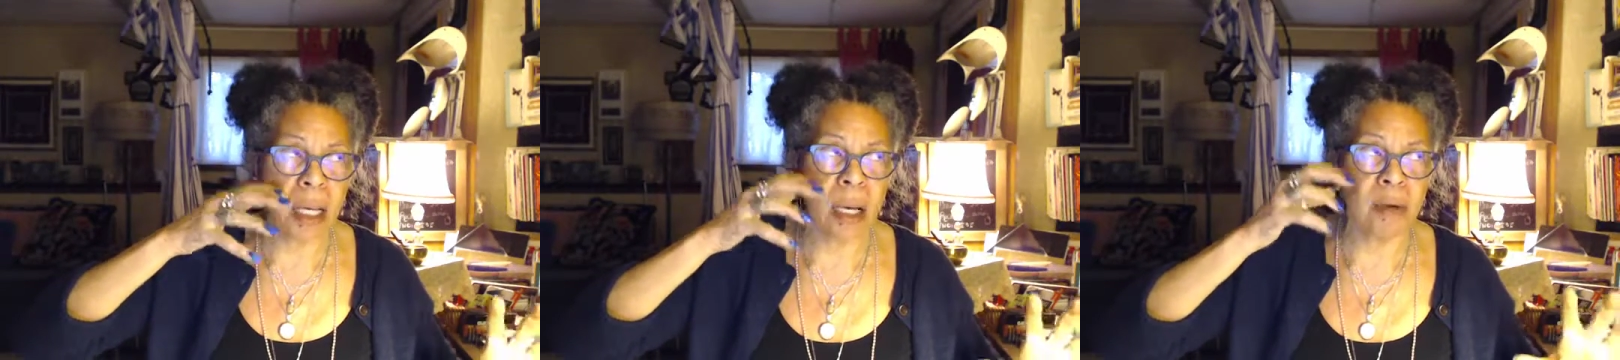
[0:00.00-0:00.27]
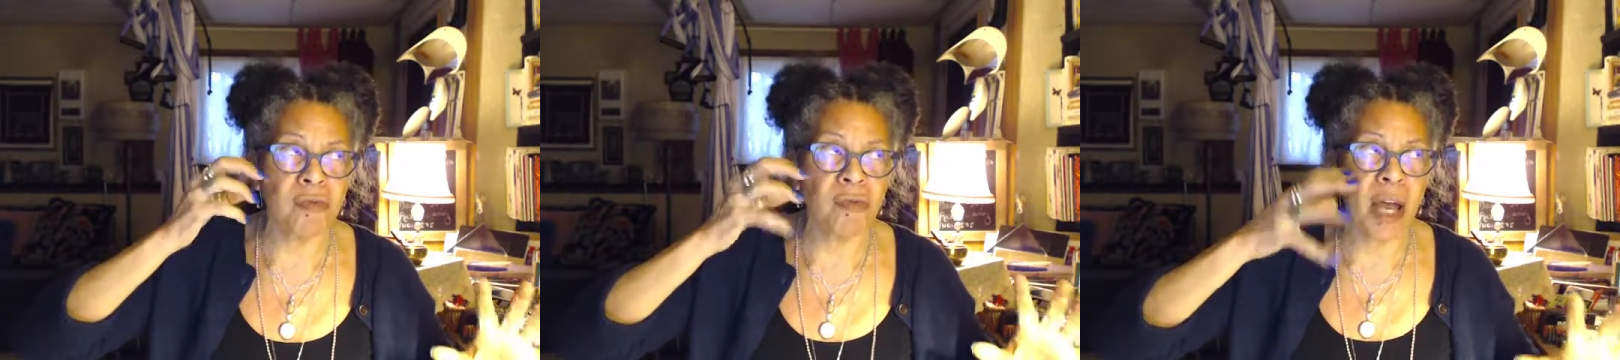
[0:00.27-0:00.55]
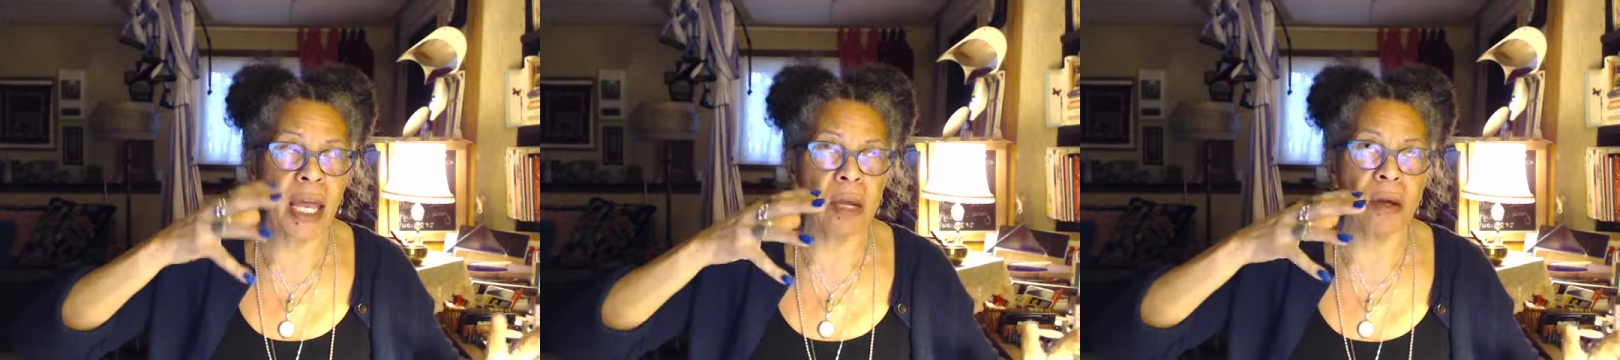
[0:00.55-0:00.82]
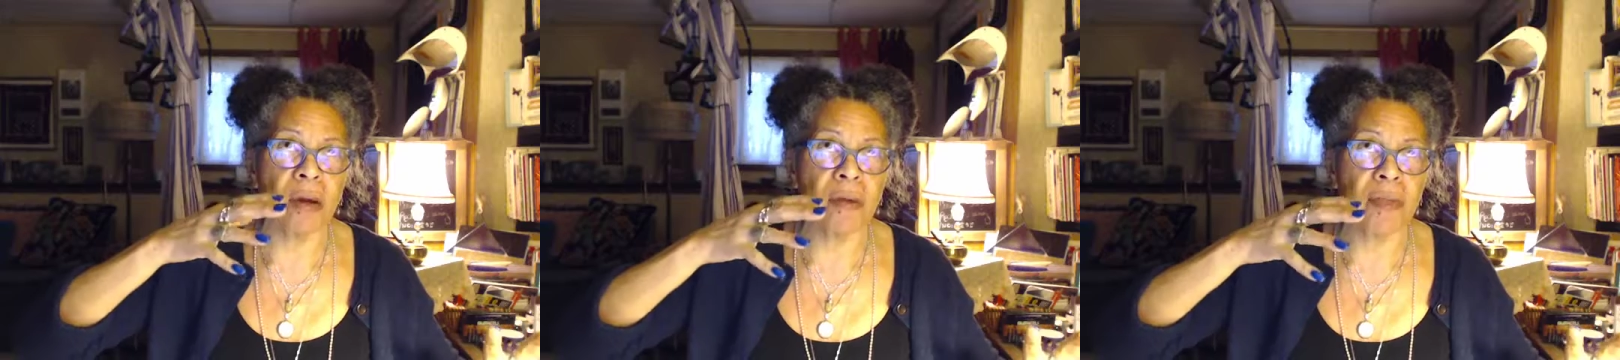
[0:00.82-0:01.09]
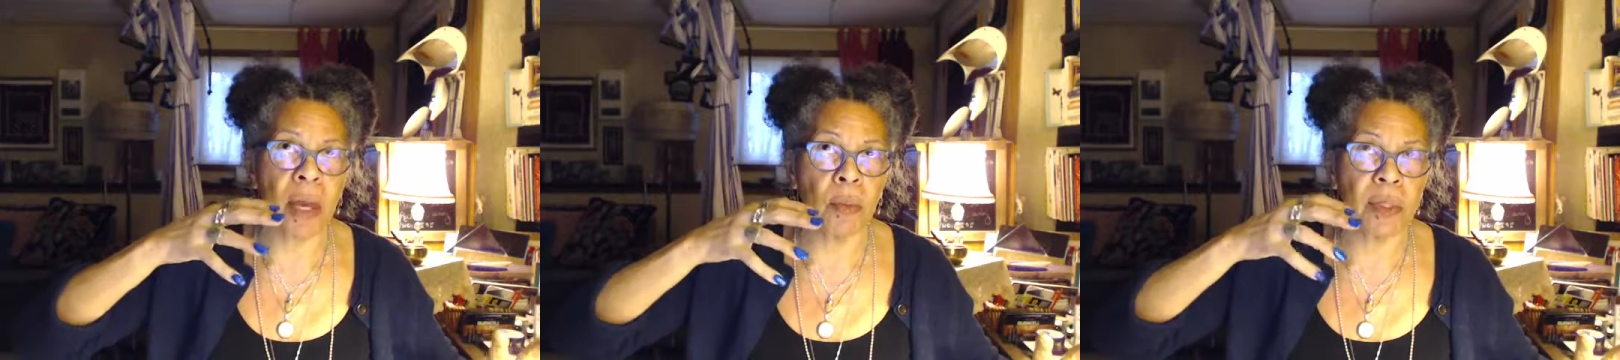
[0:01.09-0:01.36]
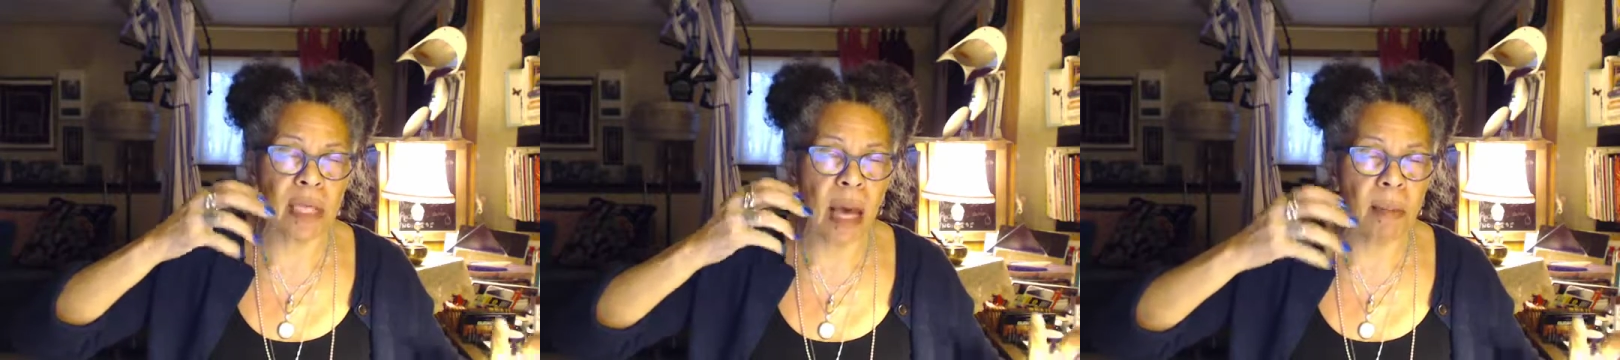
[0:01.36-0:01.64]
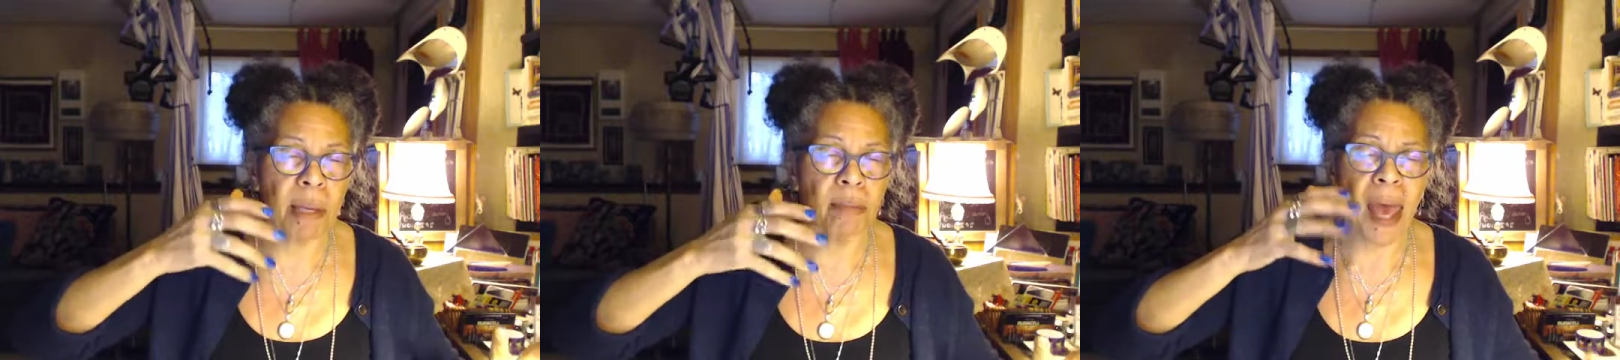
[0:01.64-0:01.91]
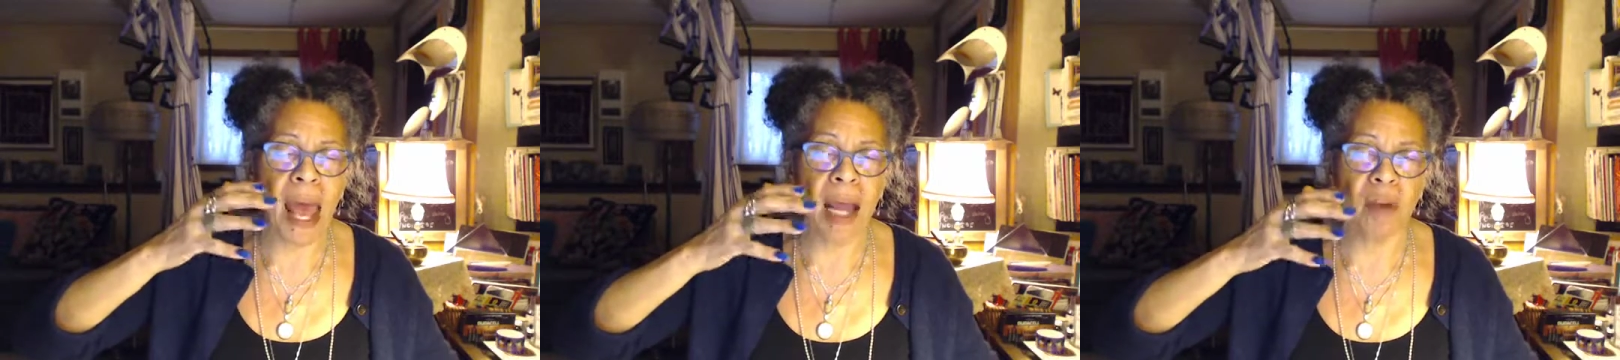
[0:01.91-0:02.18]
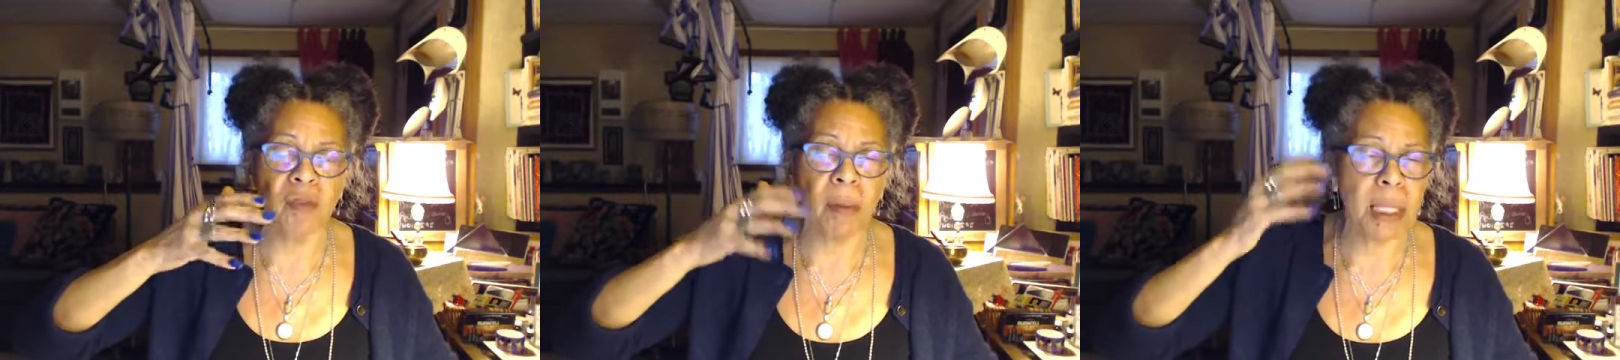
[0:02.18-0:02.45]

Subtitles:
a fighter that was coming back from